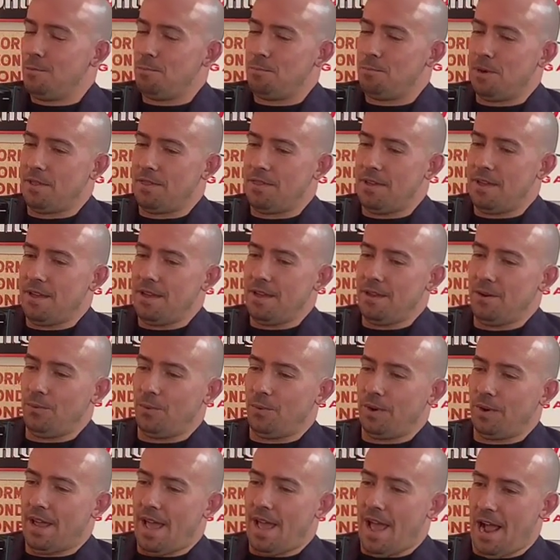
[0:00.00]
But then
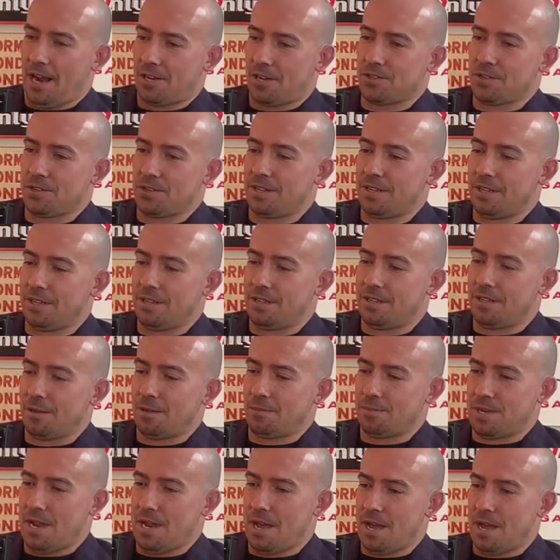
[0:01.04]
when it actually
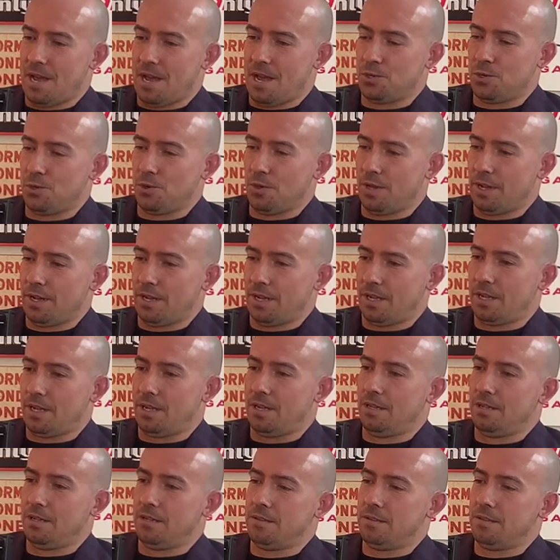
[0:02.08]
comes down to, like,